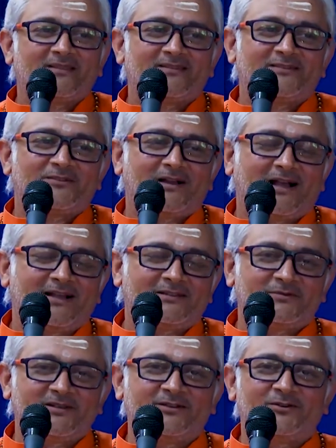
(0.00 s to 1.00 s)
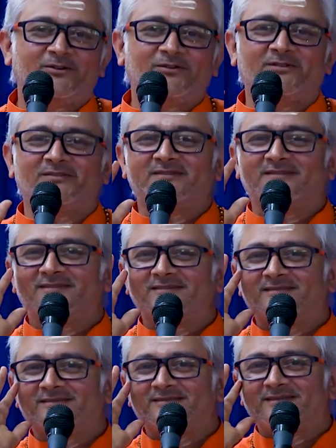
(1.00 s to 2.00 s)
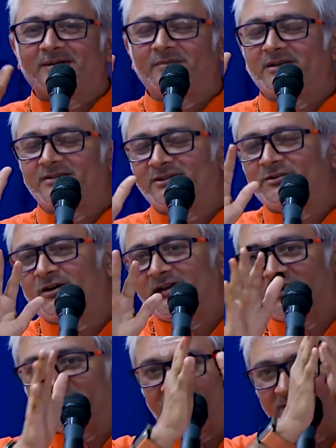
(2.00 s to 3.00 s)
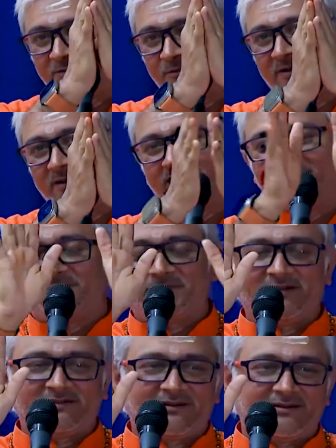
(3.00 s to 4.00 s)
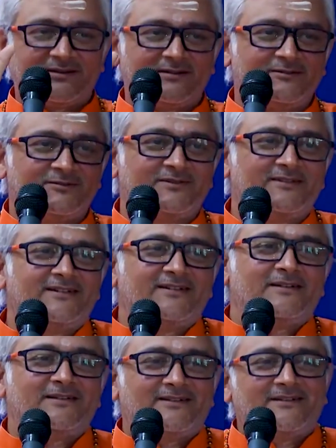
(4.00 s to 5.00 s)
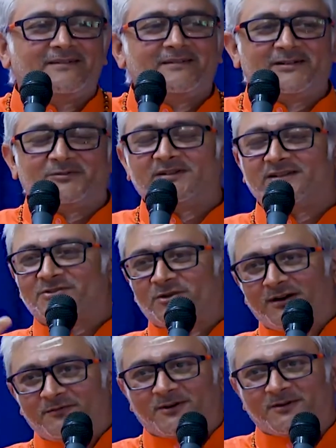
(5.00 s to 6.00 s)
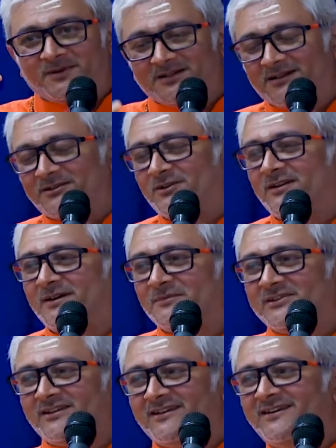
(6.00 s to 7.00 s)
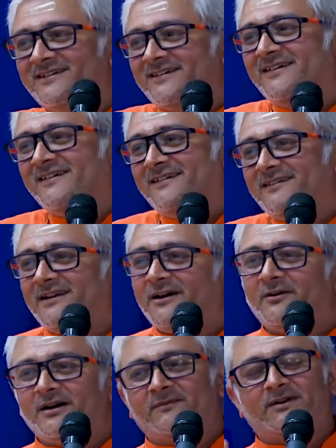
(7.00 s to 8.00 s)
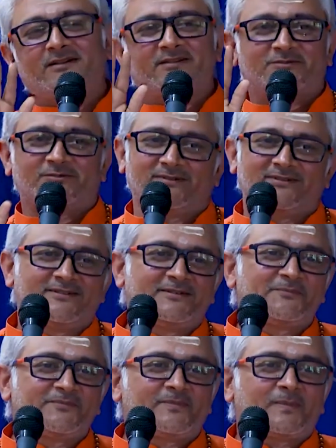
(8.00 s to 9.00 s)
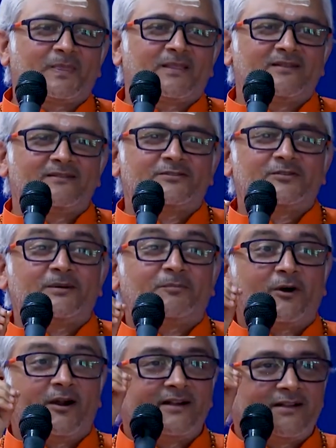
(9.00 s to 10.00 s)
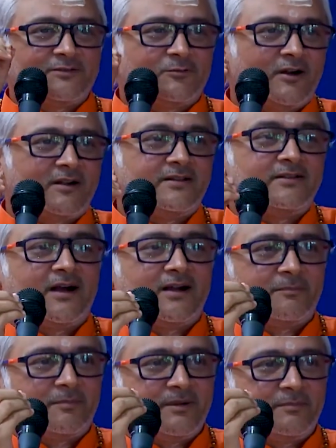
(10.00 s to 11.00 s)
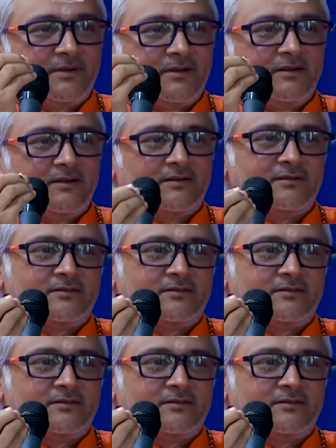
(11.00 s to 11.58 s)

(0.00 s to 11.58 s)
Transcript: So as we grow, I mean, nothing wrong, anybody doing anything, please continue. It was a shock for me, that's all I'm saying. Now I have understood. So the point is what? Young people